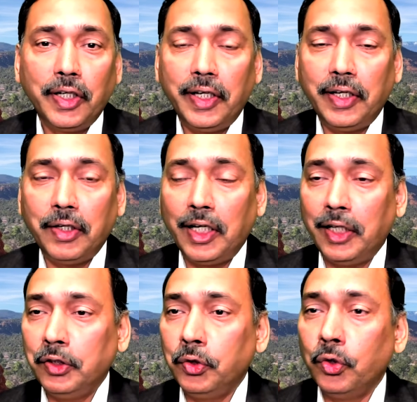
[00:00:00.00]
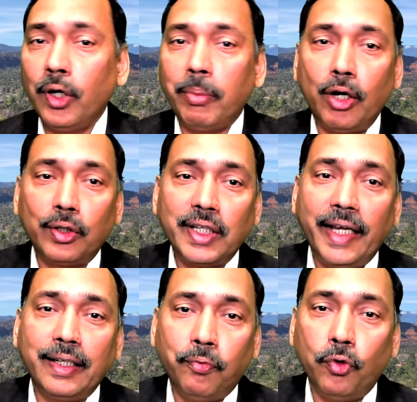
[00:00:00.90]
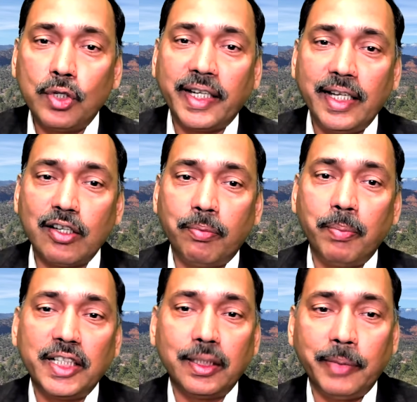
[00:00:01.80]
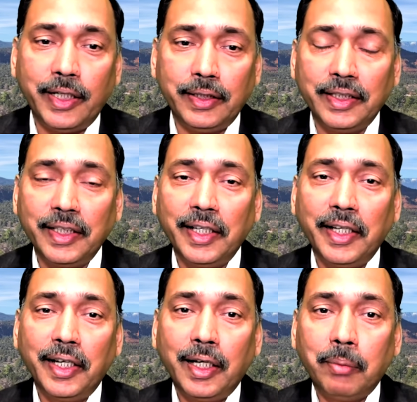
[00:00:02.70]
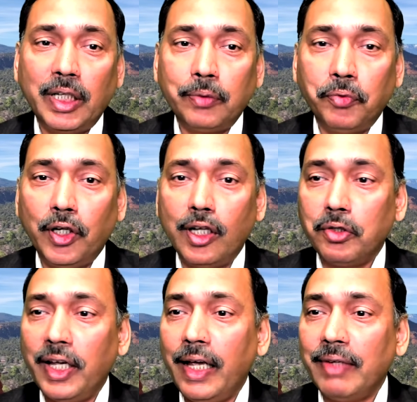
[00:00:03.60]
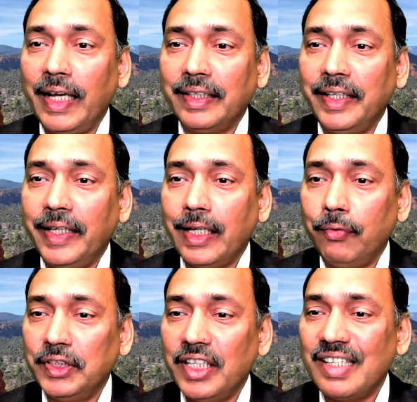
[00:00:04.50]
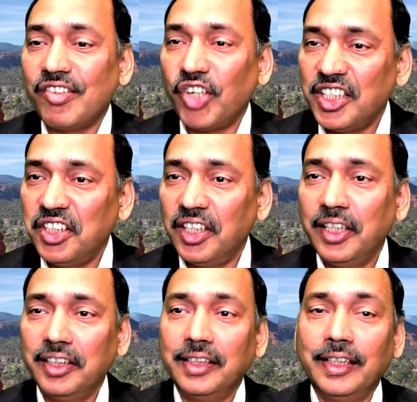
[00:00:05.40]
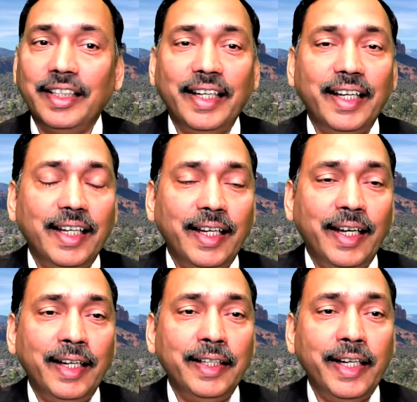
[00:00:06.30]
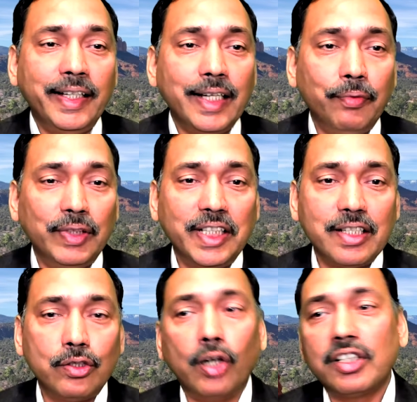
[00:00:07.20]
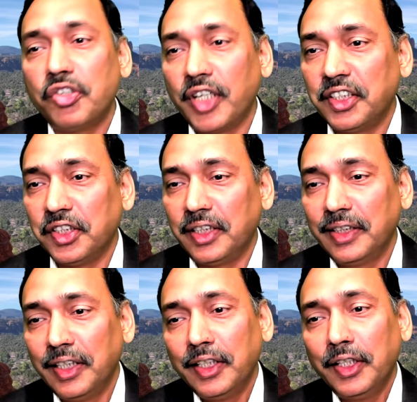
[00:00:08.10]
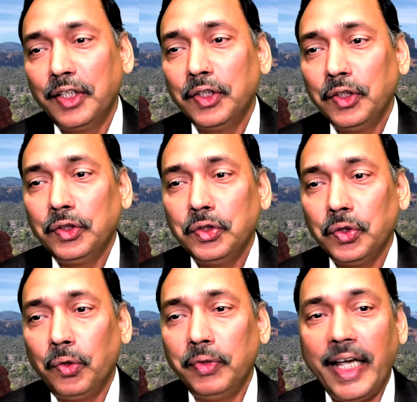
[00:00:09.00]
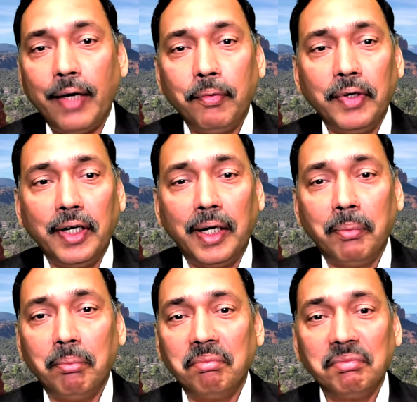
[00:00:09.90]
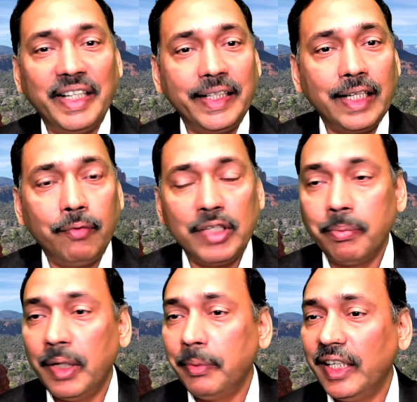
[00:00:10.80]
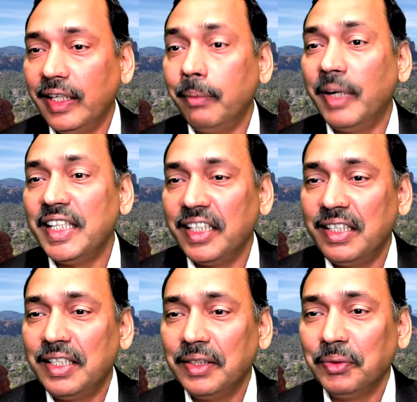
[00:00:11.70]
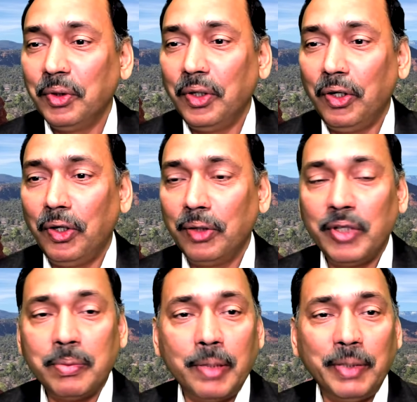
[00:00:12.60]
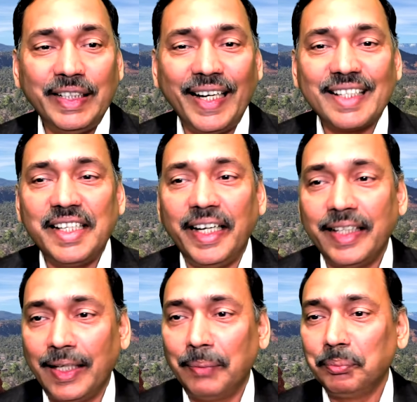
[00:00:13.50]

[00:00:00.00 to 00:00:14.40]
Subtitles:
you know about like 4 scales of measurement, but we also have like data which is structured and data which is not structured. So we have data which may be images or which may be text data.